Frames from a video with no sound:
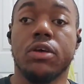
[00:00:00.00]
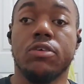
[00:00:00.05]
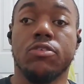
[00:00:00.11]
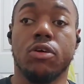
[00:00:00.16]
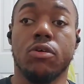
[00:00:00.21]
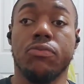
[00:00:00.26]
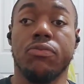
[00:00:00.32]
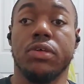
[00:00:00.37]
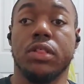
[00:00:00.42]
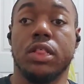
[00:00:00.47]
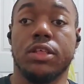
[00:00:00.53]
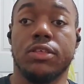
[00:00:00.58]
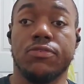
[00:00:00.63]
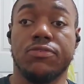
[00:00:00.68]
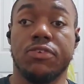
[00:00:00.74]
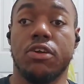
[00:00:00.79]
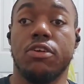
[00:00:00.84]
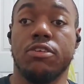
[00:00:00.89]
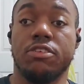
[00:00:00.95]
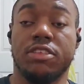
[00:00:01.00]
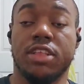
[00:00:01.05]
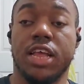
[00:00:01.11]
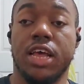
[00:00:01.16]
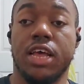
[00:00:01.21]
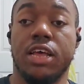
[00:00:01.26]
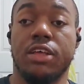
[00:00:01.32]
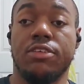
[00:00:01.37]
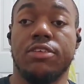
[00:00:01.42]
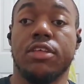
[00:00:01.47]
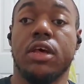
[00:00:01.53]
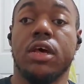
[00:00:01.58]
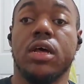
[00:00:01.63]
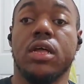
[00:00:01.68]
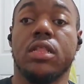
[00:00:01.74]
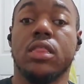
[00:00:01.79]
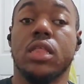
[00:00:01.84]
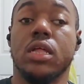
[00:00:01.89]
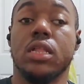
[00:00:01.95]
So for this first test,
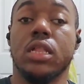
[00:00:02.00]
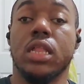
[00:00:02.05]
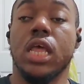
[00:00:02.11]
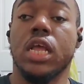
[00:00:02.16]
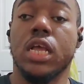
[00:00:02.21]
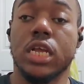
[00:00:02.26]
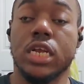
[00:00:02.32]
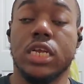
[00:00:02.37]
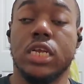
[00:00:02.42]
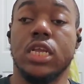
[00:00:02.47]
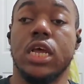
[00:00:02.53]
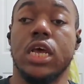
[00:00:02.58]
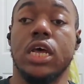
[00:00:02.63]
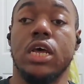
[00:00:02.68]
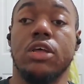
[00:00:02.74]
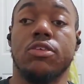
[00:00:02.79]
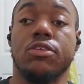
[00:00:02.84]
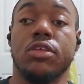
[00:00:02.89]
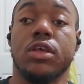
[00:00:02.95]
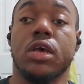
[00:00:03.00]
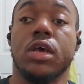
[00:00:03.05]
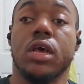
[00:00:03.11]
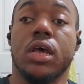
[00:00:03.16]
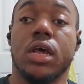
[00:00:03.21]
the leakage test,